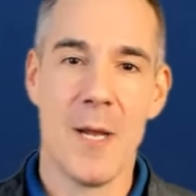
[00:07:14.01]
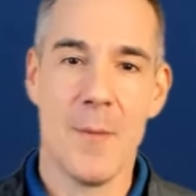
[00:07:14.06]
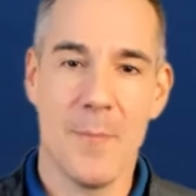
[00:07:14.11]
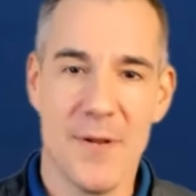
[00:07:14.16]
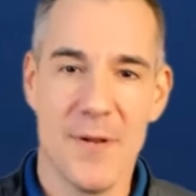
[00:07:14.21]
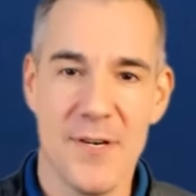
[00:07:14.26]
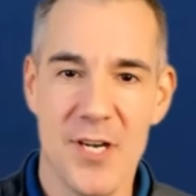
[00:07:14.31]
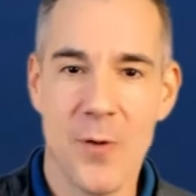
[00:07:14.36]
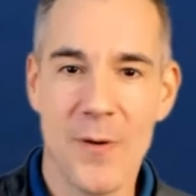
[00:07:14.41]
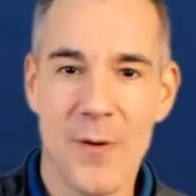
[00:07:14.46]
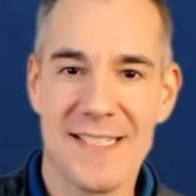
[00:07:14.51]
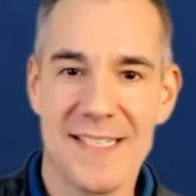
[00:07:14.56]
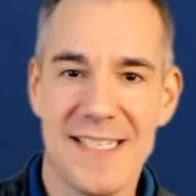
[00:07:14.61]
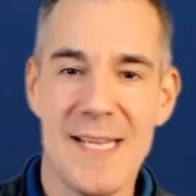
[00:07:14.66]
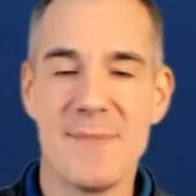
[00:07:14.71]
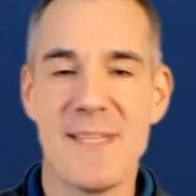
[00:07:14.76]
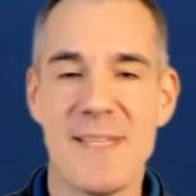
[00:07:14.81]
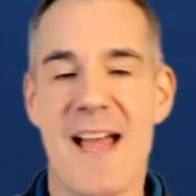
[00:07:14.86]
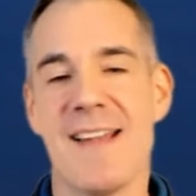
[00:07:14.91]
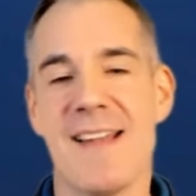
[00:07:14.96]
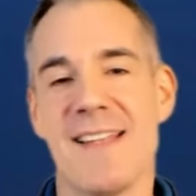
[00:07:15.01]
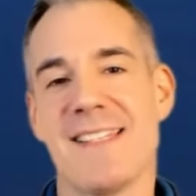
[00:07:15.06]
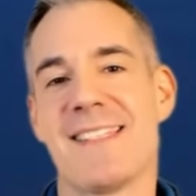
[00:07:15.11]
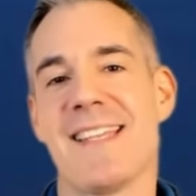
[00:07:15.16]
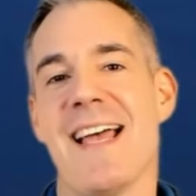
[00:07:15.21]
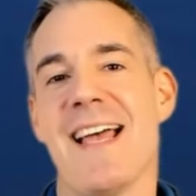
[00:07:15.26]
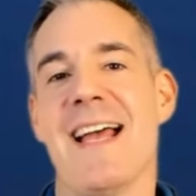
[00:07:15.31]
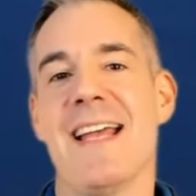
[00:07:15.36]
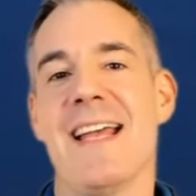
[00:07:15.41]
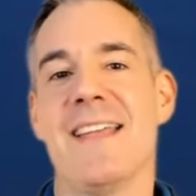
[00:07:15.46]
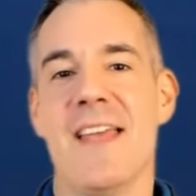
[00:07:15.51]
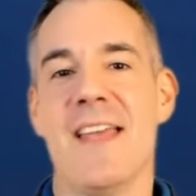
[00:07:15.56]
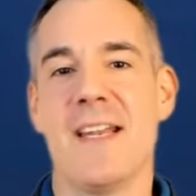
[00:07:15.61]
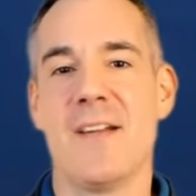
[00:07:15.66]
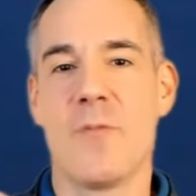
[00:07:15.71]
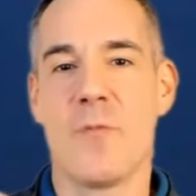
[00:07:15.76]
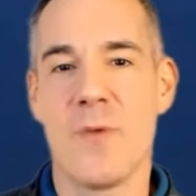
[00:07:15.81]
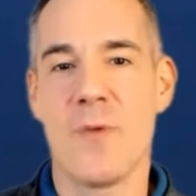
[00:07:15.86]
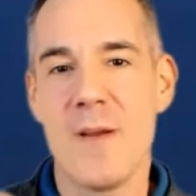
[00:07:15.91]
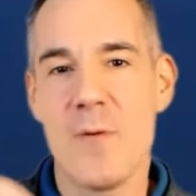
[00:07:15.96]
But knowing deep down inside that
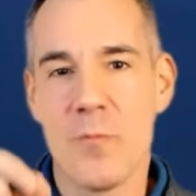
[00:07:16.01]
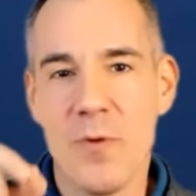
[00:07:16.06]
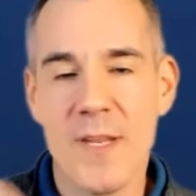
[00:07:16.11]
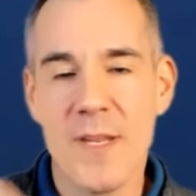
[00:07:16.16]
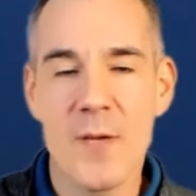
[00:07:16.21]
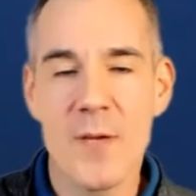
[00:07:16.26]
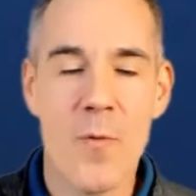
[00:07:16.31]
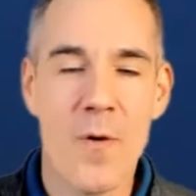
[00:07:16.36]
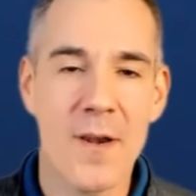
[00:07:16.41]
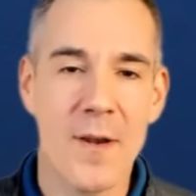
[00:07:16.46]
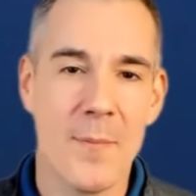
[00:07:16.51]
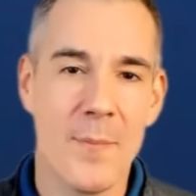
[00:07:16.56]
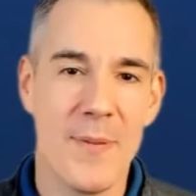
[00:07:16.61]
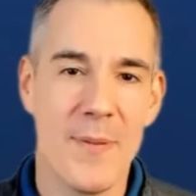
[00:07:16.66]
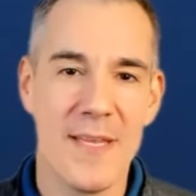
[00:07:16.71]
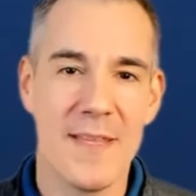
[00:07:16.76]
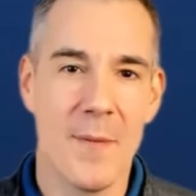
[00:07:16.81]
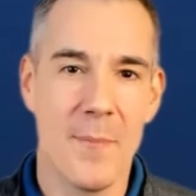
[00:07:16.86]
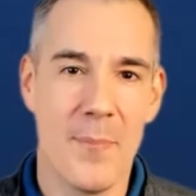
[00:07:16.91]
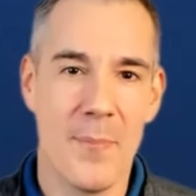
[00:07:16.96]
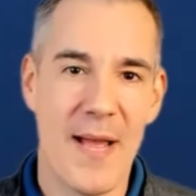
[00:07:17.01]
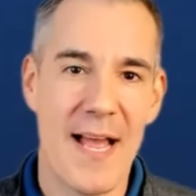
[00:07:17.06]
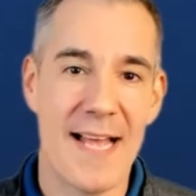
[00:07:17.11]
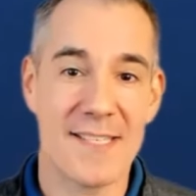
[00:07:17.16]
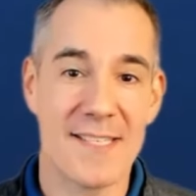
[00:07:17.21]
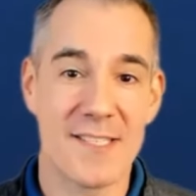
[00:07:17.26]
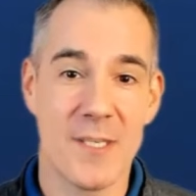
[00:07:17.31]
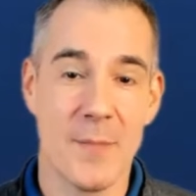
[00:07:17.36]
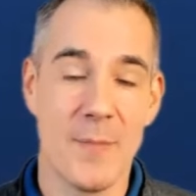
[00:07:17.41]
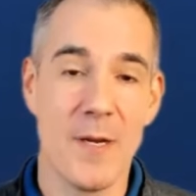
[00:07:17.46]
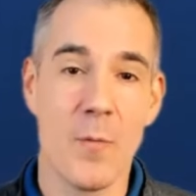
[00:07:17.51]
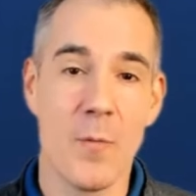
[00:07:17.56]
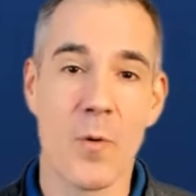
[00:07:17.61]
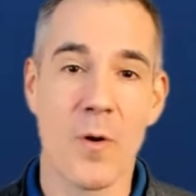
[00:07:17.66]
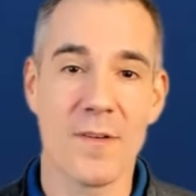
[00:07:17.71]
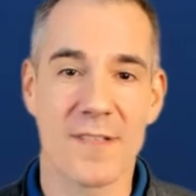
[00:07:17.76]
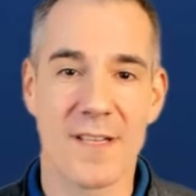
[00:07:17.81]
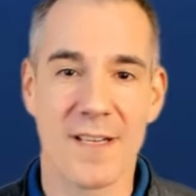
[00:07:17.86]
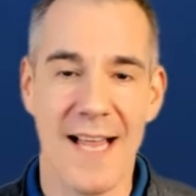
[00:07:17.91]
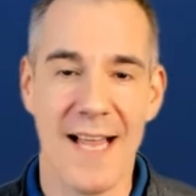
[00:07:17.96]
if we really want to be the best, to be
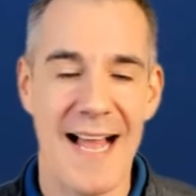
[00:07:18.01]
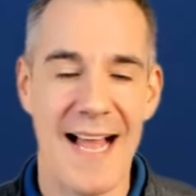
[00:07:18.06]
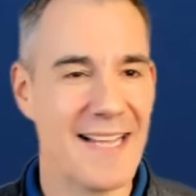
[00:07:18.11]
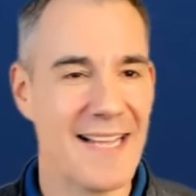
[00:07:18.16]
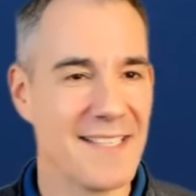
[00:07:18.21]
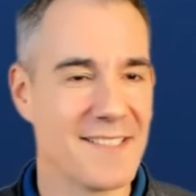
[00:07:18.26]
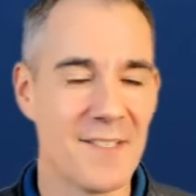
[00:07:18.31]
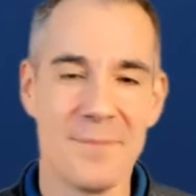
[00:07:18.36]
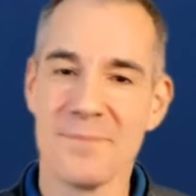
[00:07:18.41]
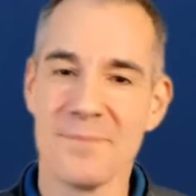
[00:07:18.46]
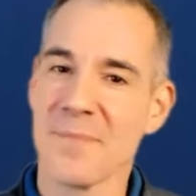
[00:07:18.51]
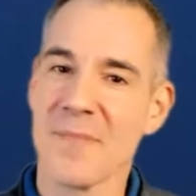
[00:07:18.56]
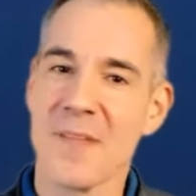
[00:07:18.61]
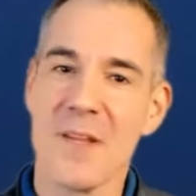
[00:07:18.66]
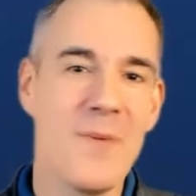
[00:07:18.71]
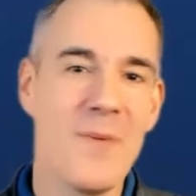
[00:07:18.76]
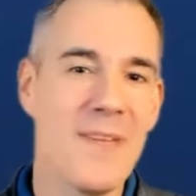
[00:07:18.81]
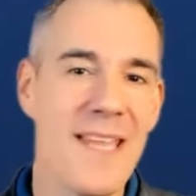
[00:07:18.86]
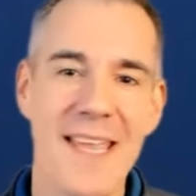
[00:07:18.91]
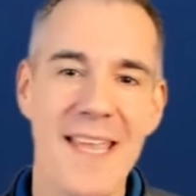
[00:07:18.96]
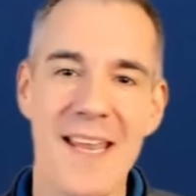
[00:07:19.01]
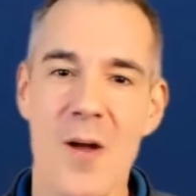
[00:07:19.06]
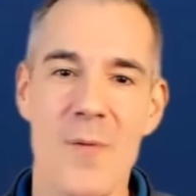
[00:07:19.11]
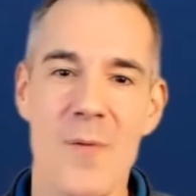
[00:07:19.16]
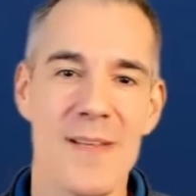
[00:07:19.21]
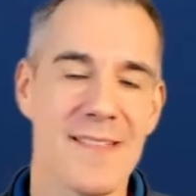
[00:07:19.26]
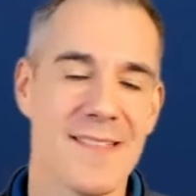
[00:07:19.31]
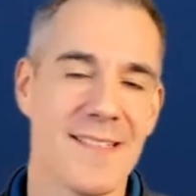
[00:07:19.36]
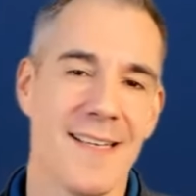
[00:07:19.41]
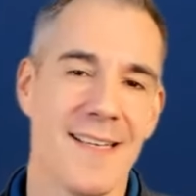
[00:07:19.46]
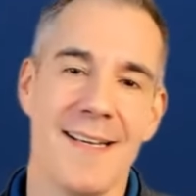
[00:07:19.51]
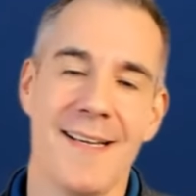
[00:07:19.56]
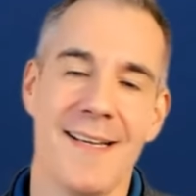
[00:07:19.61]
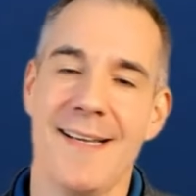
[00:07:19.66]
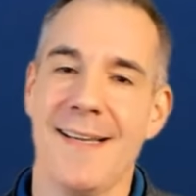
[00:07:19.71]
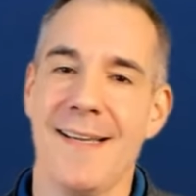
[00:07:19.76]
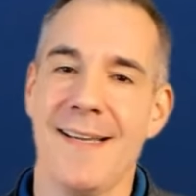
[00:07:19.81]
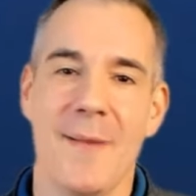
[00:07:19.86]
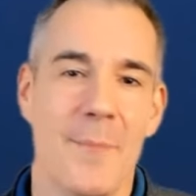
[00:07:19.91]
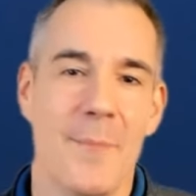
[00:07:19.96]
world-class, we can't always
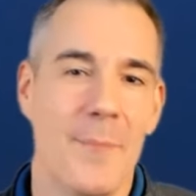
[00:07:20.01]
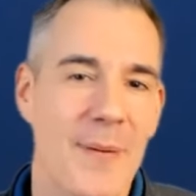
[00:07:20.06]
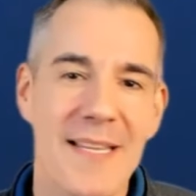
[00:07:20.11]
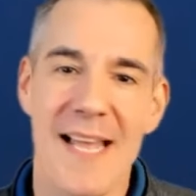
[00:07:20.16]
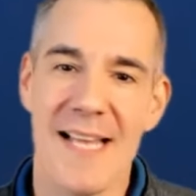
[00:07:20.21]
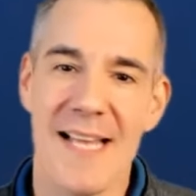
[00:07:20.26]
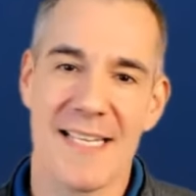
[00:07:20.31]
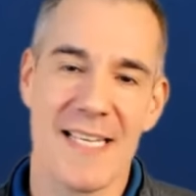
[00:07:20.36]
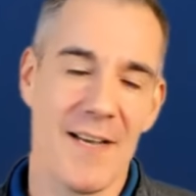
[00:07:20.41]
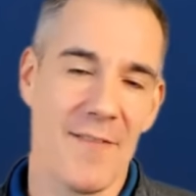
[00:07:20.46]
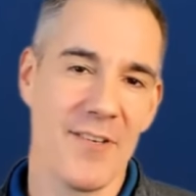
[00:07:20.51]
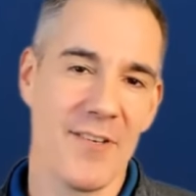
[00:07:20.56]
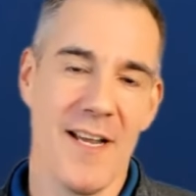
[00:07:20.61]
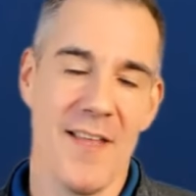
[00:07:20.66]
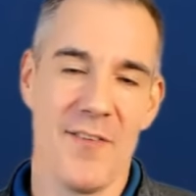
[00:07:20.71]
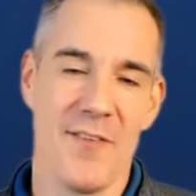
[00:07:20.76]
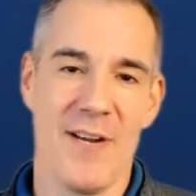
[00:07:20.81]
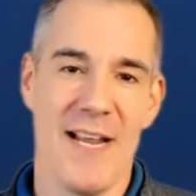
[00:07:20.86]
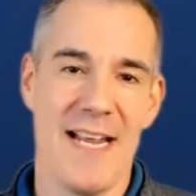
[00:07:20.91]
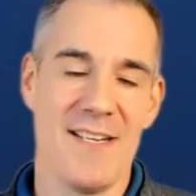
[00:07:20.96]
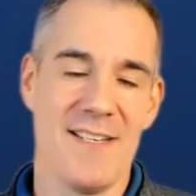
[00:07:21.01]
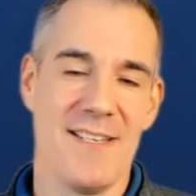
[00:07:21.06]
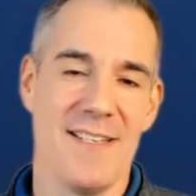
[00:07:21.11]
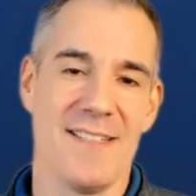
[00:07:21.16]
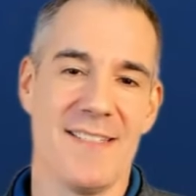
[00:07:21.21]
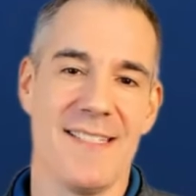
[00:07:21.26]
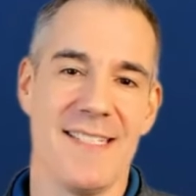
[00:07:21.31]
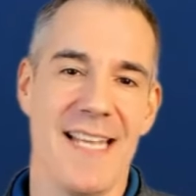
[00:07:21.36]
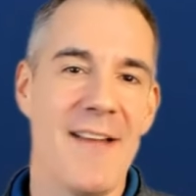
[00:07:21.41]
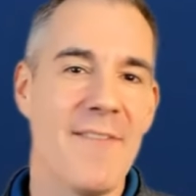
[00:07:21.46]
be like every other agency.